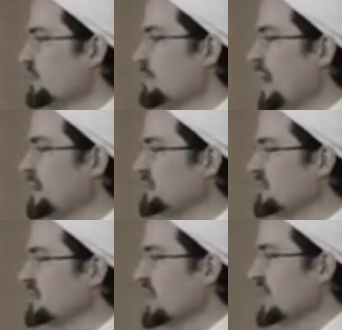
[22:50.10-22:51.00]
their
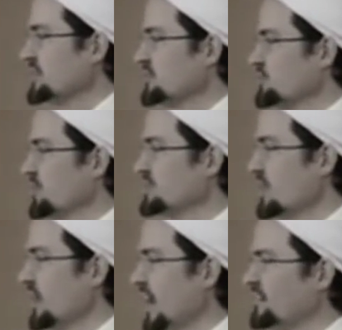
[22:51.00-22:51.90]
marriages. It destroys
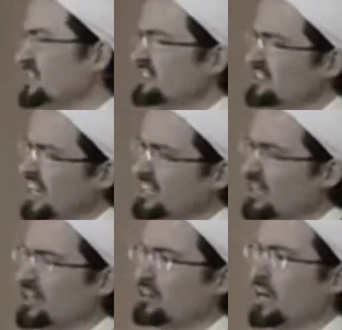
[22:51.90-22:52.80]
their life. It's just like
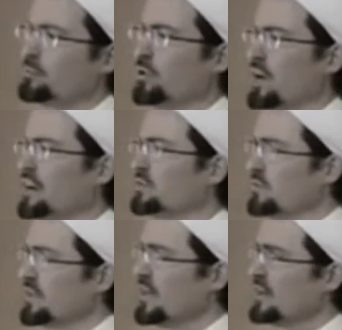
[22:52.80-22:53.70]
internet
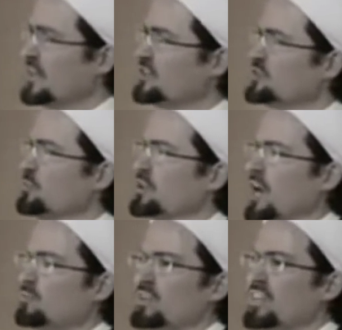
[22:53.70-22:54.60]
pornography. In this book
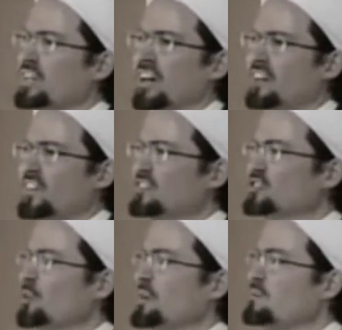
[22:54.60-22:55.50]
I'm reading,
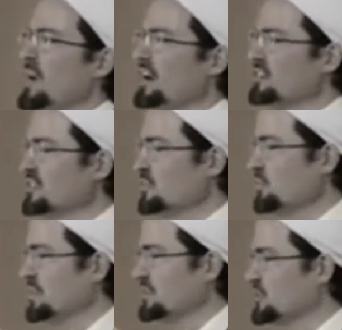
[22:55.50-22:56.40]
there's so many marriages that
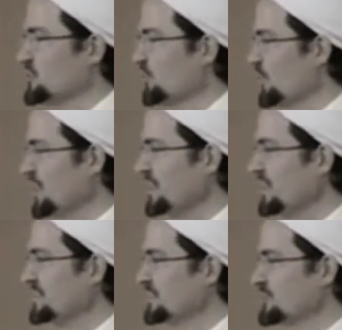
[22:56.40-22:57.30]
have been destroyed.
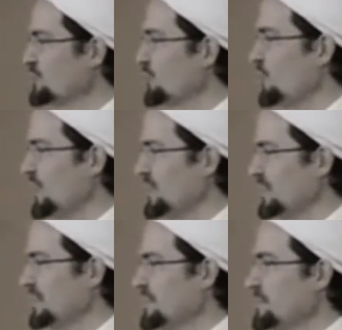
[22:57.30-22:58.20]
Destroyed.